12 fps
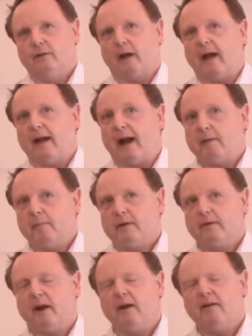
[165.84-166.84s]
So I,
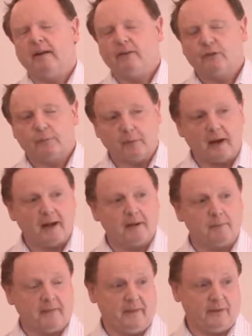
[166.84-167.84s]
am totally
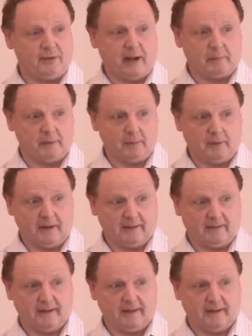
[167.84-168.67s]
inspired by this chapter one.